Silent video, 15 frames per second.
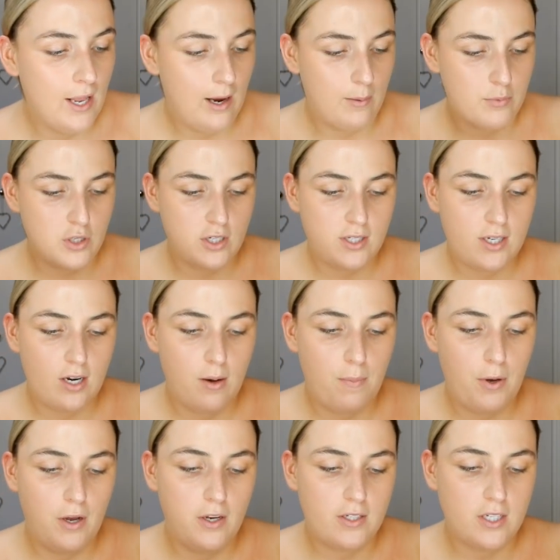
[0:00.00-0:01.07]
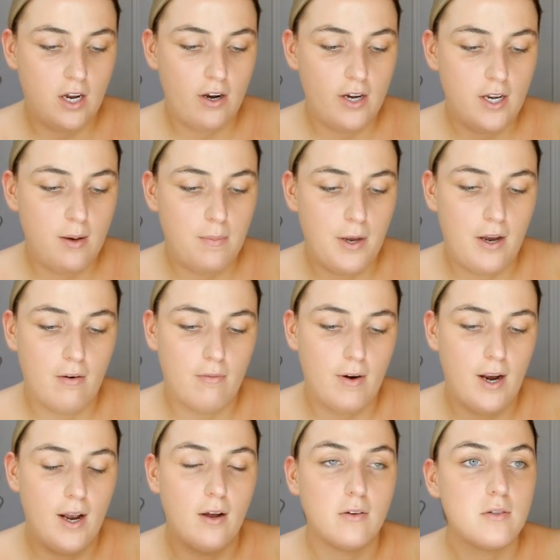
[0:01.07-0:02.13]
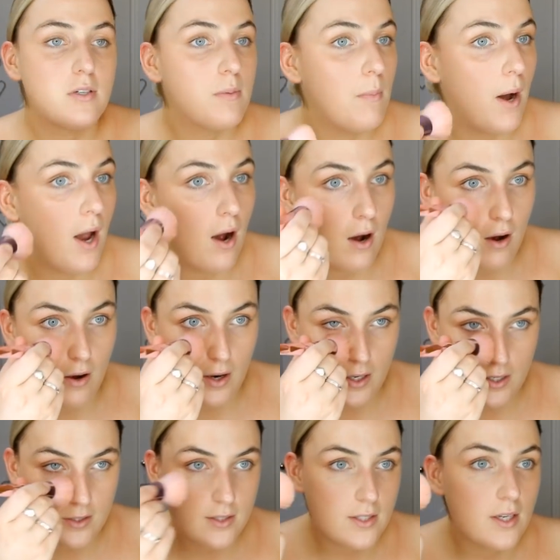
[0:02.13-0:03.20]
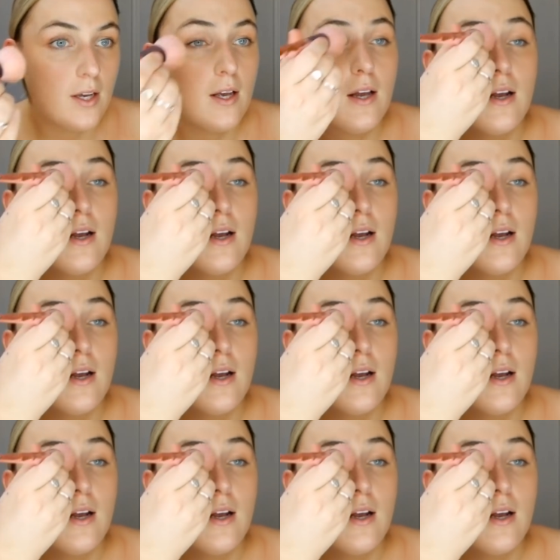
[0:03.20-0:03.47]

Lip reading: I'm just going to put a tiny bit around my eyes,